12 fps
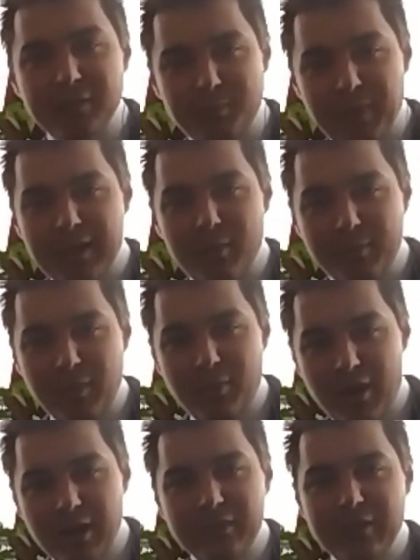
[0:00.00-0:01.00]
it back up in the
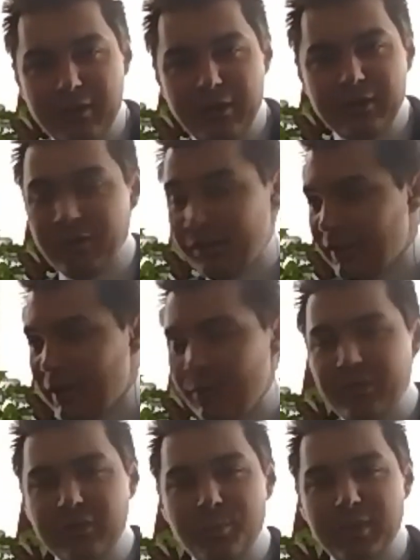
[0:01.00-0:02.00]
box and I returned it. It
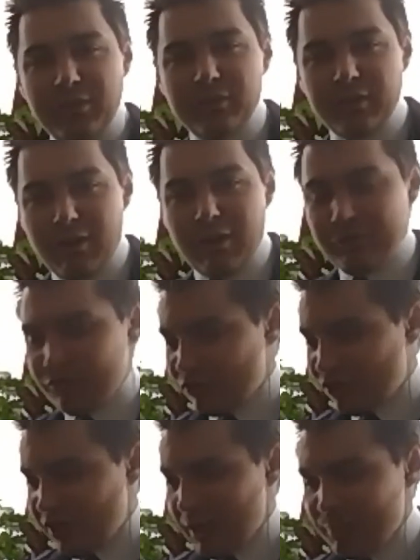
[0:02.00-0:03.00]
was a piece of garbage,
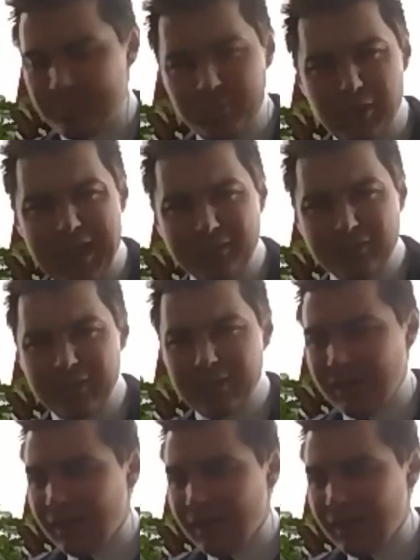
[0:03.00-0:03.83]
cheap plastic,